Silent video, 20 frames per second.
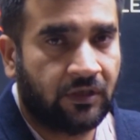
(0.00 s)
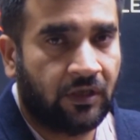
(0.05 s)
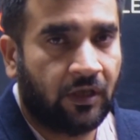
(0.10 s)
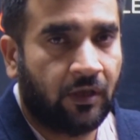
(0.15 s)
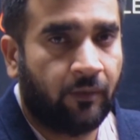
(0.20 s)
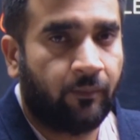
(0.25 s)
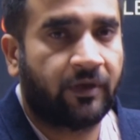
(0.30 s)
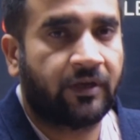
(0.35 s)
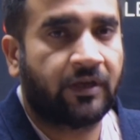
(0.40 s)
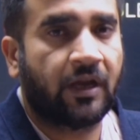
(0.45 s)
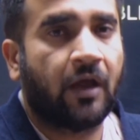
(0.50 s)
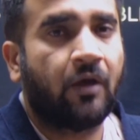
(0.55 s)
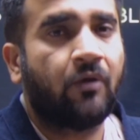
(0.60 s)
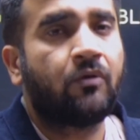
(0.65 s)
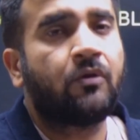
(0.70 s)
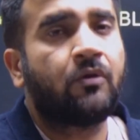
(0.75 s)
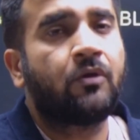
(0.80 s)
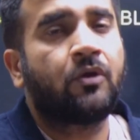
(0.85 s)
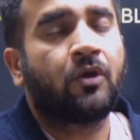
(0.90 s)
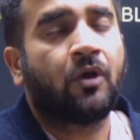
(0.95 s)
But
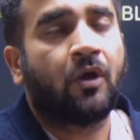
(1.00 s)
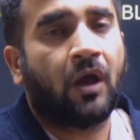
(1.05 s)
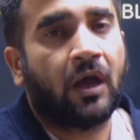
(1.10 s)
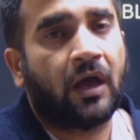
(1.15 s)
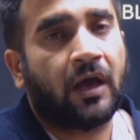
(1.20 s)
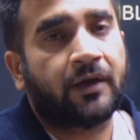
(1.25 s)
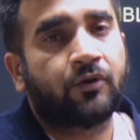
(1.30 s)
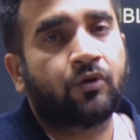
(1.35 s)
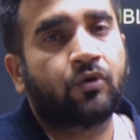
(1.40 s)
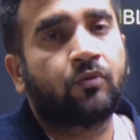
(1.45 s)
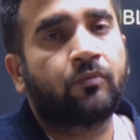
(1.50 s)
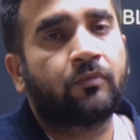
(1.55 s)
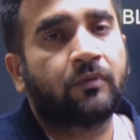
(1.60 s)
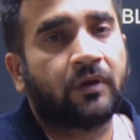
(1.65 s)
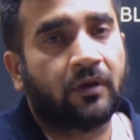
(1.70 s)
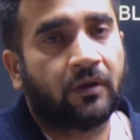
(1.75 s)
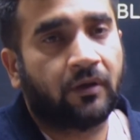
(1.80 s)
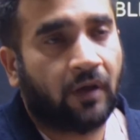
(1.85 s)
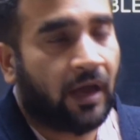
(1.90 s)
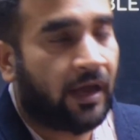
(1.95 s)
now our
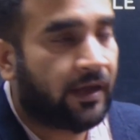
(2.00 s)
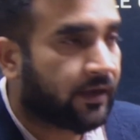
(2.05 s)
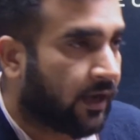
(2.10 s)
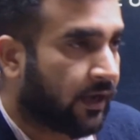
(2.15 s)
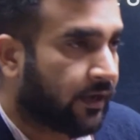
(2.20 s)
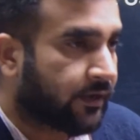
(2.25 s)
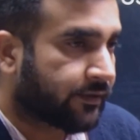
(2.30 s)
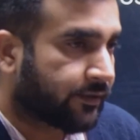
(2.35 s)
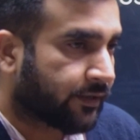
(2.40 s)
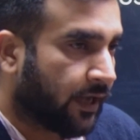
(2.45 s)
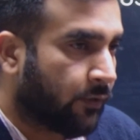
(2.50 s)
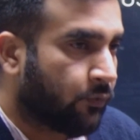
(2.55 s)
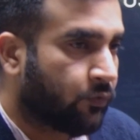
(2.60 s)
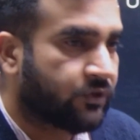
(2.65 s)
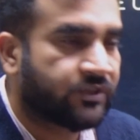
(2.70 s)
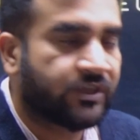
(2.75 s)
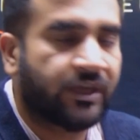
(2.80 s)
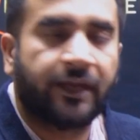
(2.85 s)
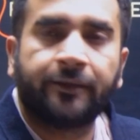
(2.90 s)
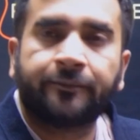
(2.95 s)
I would
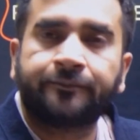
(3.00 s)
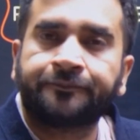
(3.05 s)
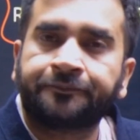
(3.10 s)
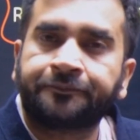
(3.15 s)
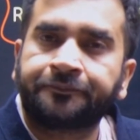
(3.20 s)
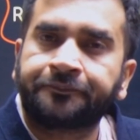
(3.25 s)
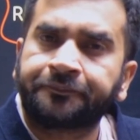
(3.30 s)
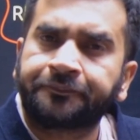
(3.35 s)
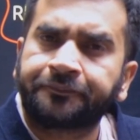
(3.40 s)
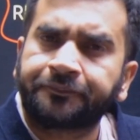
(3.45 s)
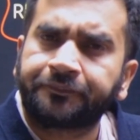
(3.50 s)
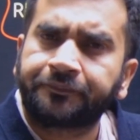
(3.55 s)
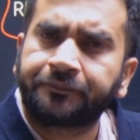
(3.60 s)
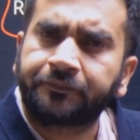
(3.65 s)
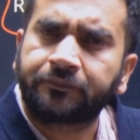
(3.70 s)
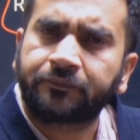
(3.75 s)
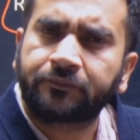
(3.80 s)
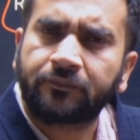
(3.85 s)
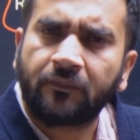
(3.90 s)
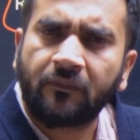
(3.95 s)
say,
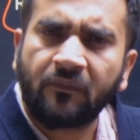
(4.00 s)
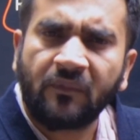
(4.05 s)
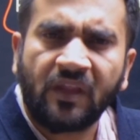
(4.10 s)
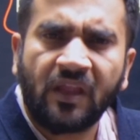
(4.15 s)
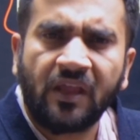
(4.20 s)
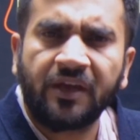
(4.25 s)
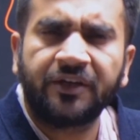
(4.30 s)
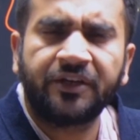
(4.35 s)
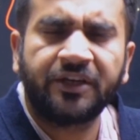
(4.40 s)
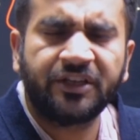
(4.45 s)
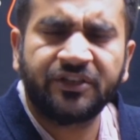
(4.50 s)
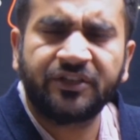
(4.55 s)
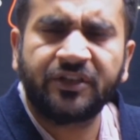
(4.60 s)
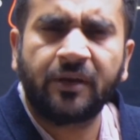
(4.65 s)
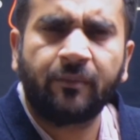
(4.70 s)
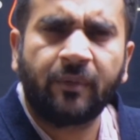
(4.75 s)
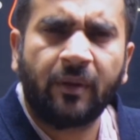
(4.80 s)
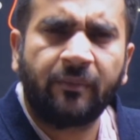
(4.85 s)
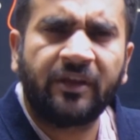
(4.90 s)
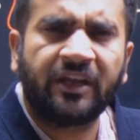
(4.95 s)
digital
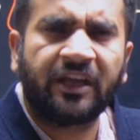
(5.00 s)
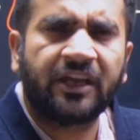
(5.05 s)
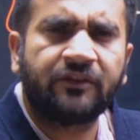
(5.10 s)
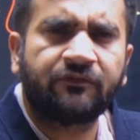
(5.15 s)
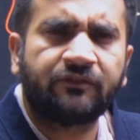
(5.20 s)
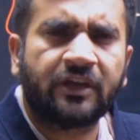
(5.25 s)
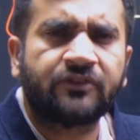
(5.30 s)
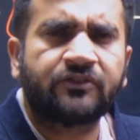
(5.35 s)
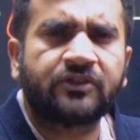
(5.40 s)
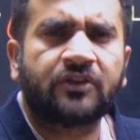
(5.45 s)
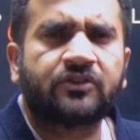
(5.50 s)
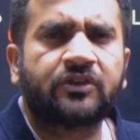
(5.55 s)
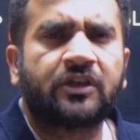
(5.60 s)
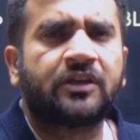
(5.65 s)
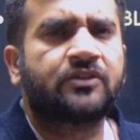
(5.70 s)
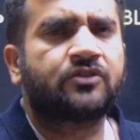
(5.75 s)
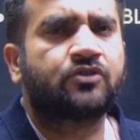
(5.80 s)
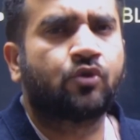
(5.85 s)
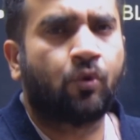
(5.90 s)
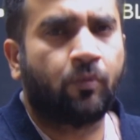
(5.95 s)
public infrastructure
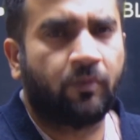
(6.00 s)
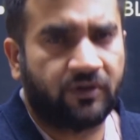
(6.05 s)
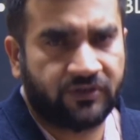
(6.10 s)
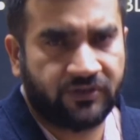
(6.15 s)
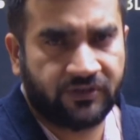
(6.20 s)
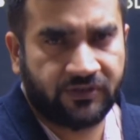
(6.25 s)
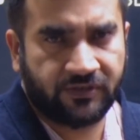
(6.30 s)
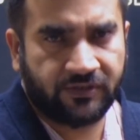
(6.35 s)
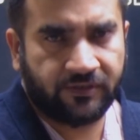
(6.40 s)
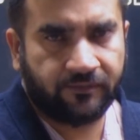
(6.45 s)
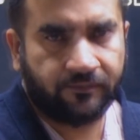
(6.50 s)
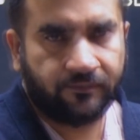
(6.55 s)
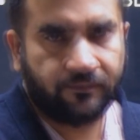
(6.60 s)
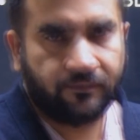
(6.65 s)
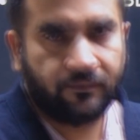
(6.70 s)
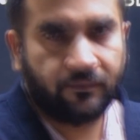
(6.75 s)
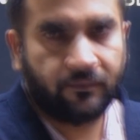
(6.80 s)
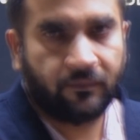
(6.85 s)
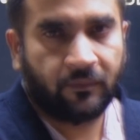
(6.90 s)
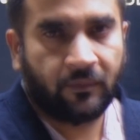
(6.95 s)
is robust.
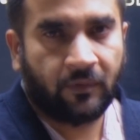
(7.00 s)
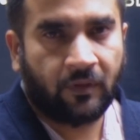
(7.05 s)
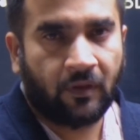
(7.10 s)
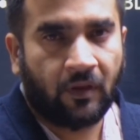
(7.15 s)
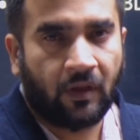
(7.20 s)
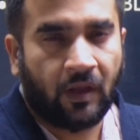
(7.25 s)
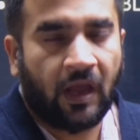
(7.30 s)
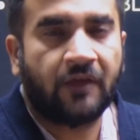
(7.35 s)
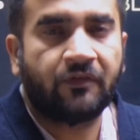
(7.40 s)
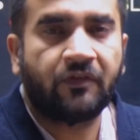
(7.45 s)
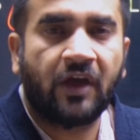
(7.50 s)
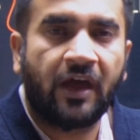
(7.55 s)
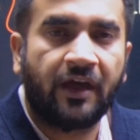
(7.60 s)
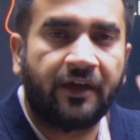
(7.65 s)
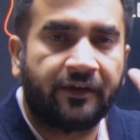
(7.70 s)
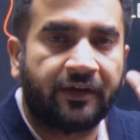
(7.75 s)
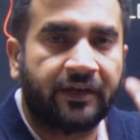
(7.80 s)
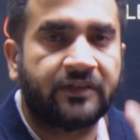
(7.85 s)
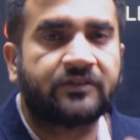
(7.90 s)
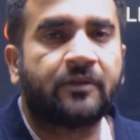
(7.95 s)

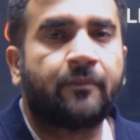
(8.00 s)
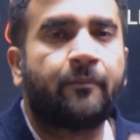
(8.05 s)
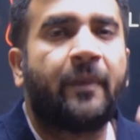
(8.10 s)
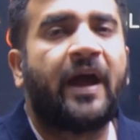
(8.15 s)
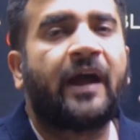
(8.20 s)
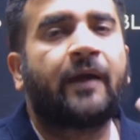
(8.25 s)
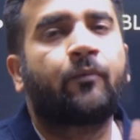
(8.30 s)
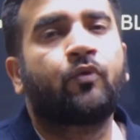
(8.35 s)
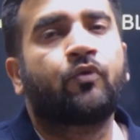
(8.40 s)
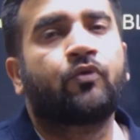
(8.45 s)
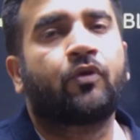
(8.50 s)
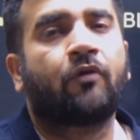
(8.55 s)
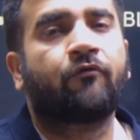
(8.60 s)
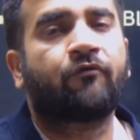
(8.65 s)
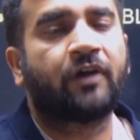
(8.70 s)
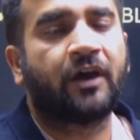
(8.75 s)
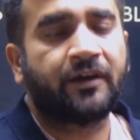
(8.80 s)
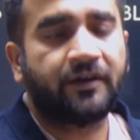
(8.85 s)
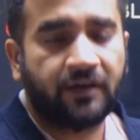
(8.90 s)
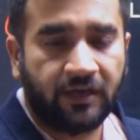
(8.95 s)
Aadhaar is the backbone of
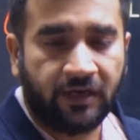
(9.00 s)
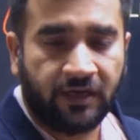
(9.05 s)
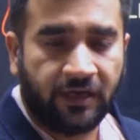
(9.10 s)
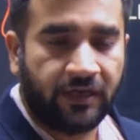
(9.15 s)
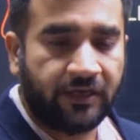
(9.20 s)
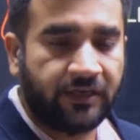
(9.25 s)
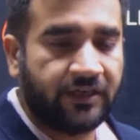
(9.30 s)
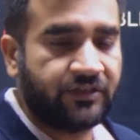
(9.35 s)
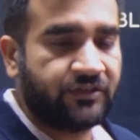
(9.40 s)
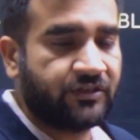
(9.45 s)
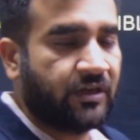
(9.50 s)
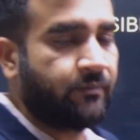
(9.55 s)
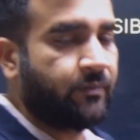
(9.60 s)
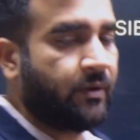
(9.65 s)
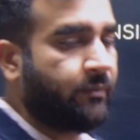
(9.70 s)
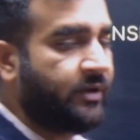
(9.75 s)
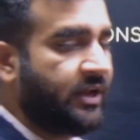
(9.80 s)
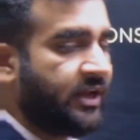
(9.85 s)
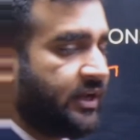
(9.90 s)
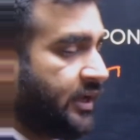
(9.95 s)
our digital public